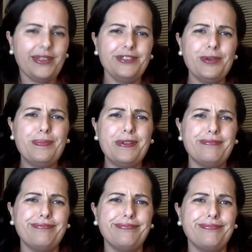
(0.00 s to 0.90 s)
So,
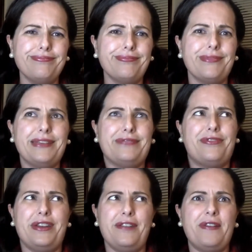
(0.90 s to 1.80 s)
but is
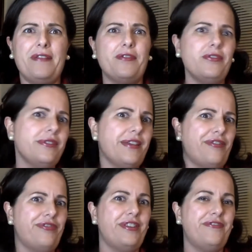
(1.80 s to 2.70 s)
35 good? Is
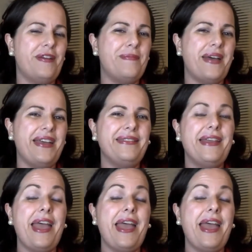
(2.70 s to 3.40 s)
35 bad?